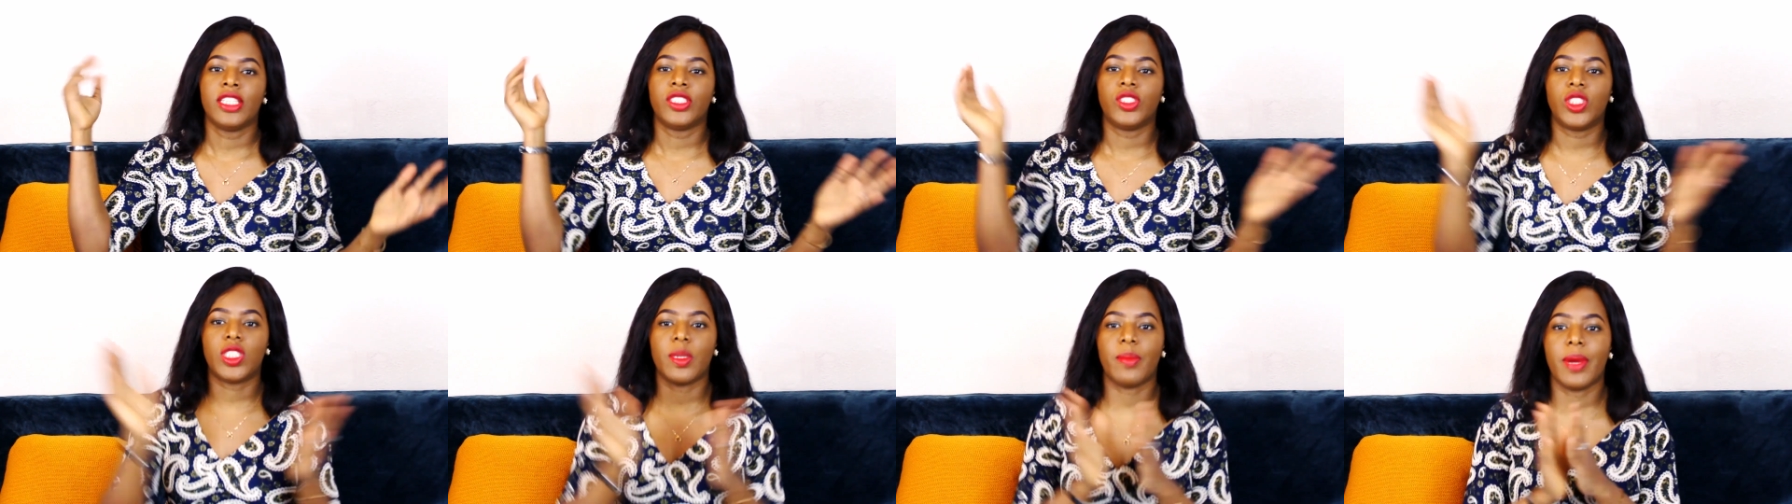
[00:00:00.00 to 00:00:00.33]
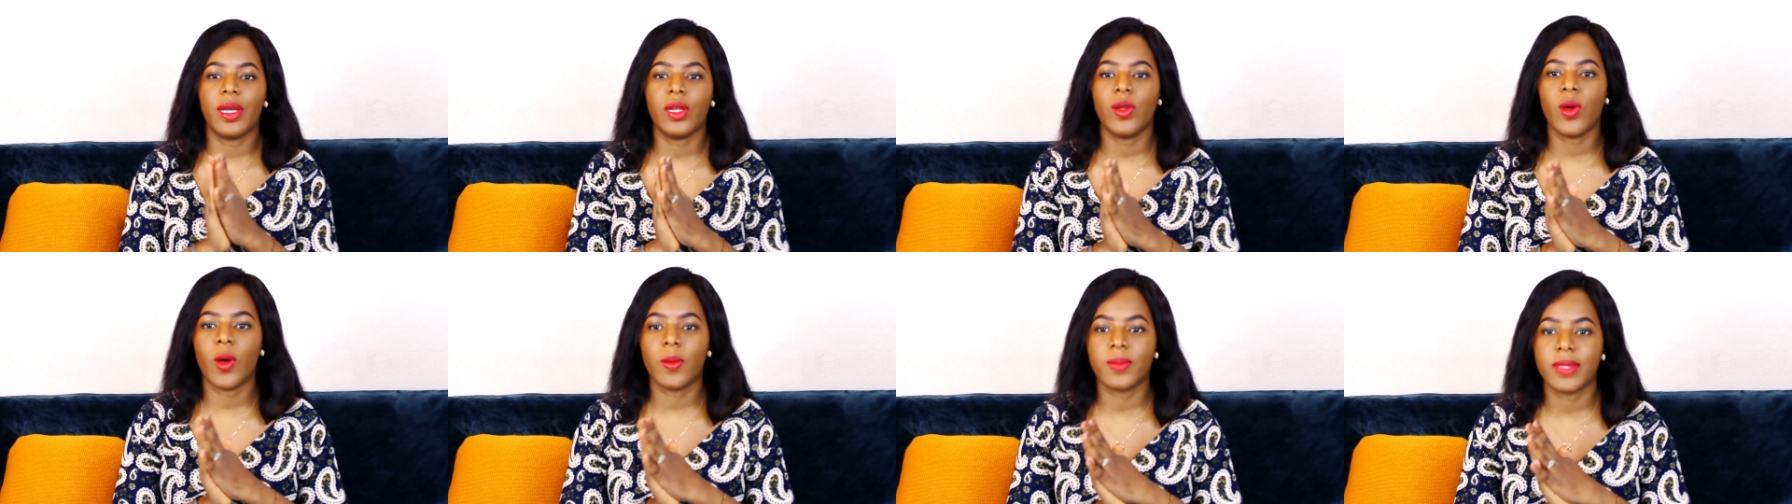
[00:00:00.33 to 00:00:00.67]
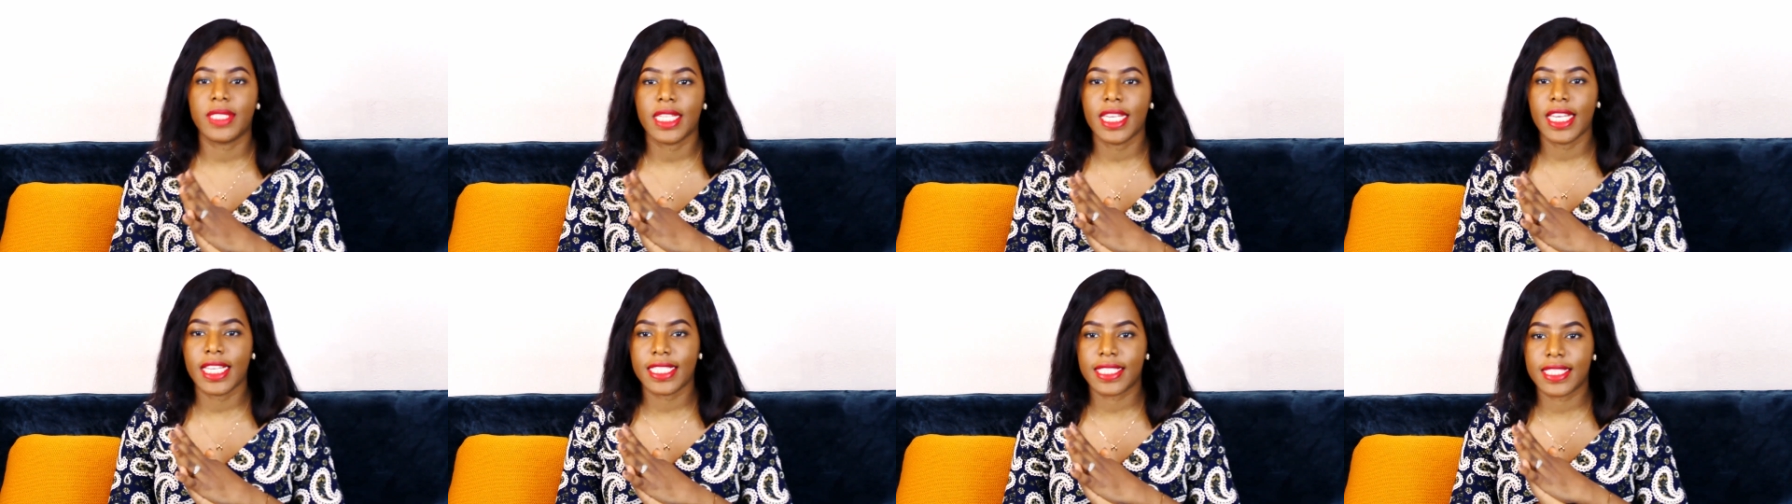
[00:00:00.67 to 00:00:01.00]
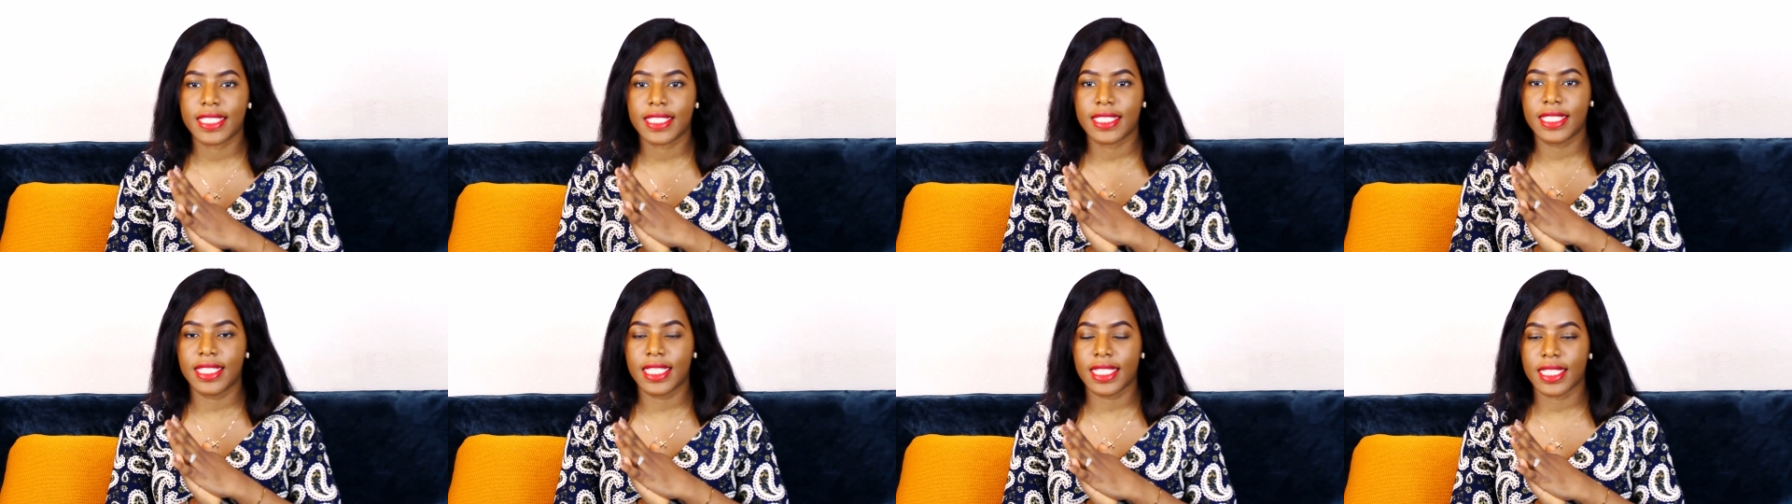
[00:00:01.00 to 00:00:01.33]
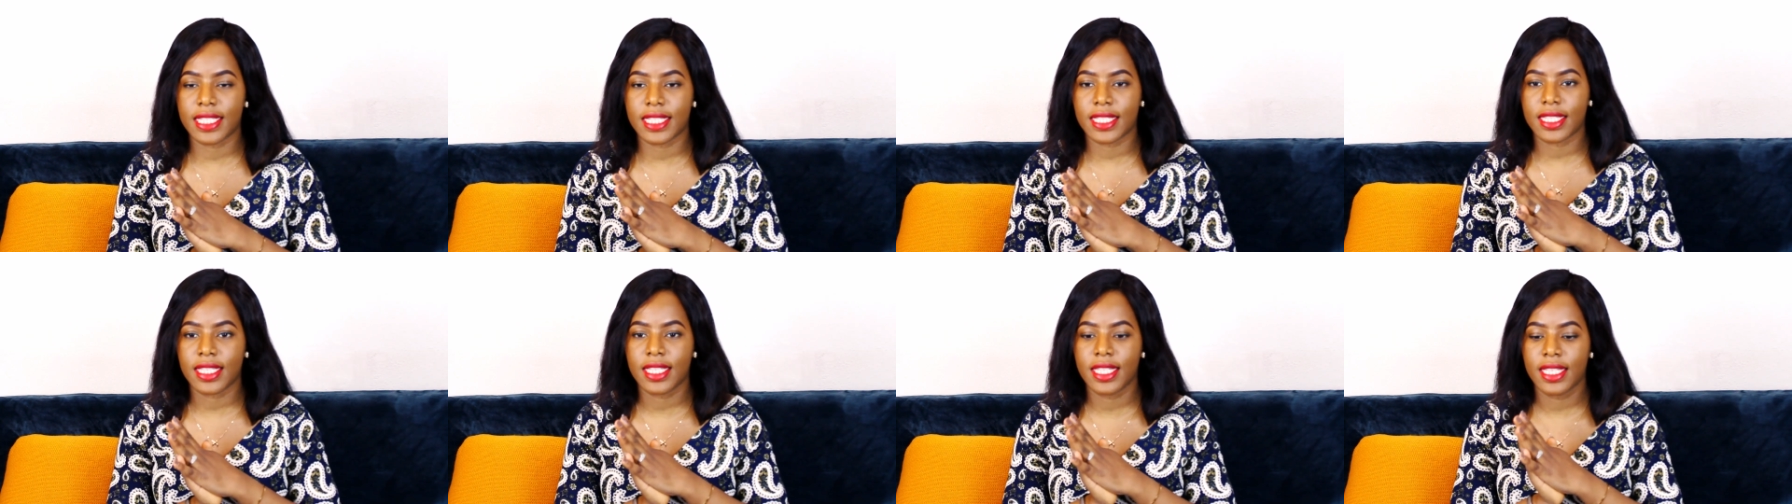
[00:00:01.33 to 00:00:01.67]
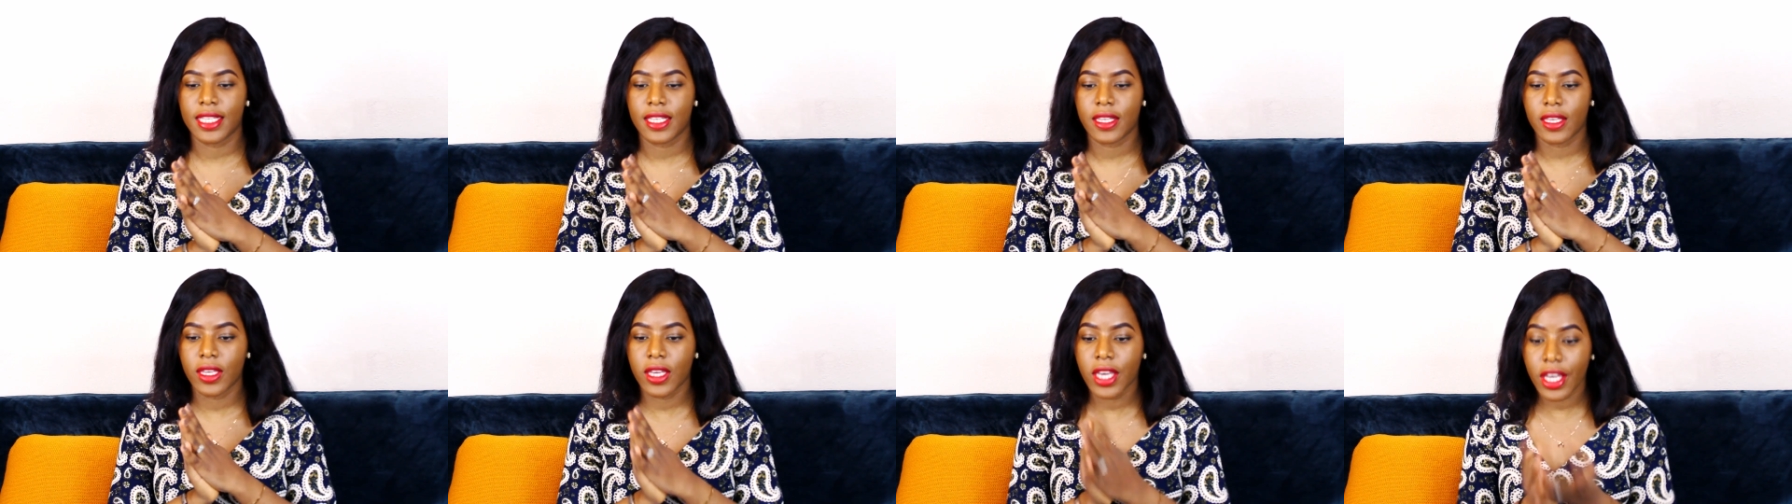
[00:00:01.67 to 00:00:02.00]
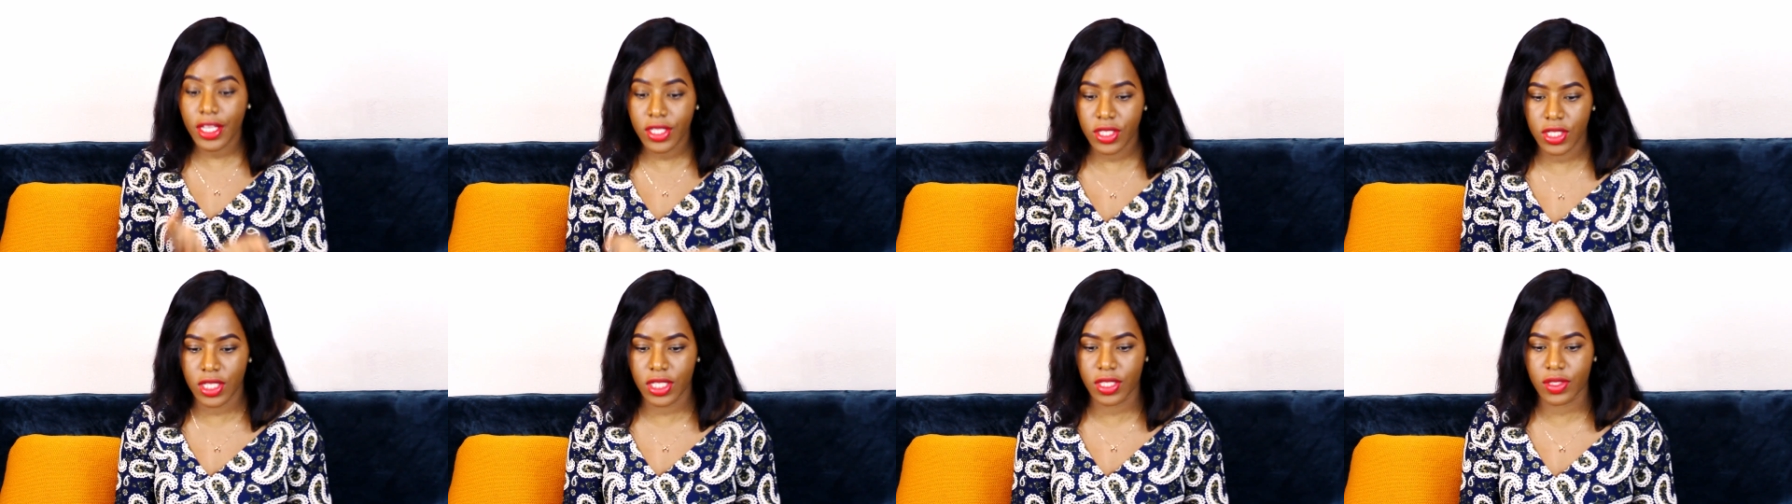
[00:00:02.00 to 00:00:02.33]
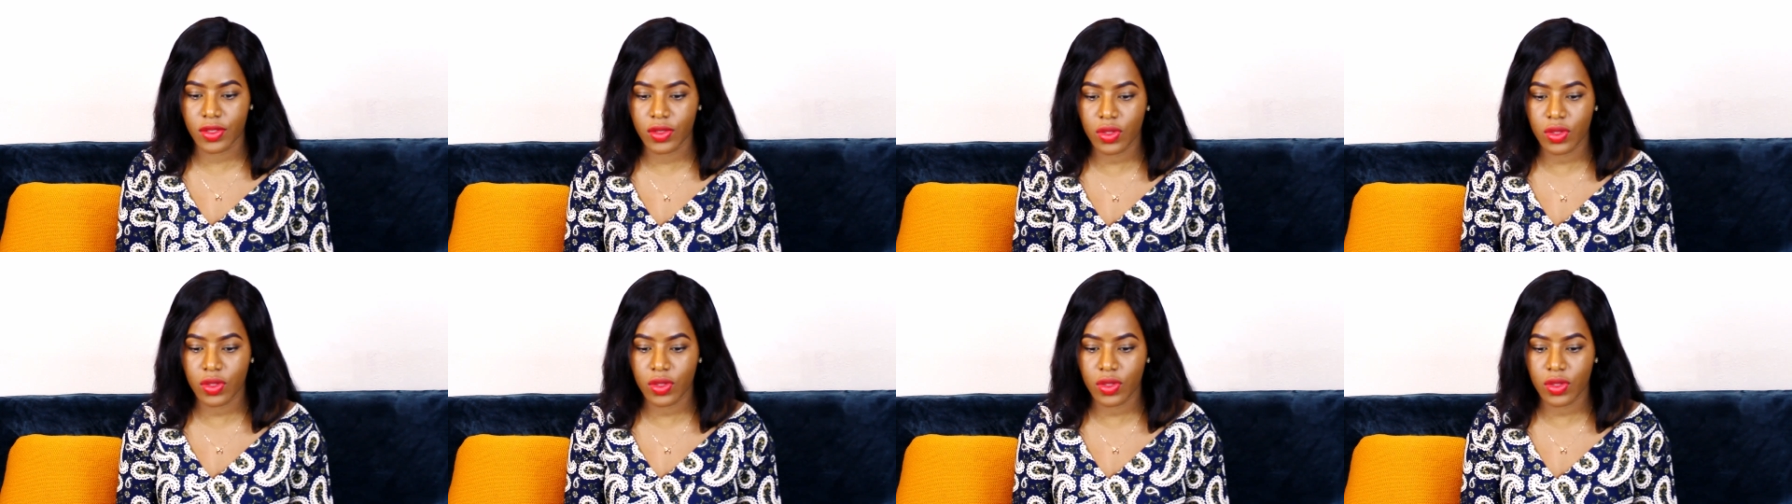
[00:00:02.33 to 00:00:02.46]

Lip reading: German homes is the kitchen.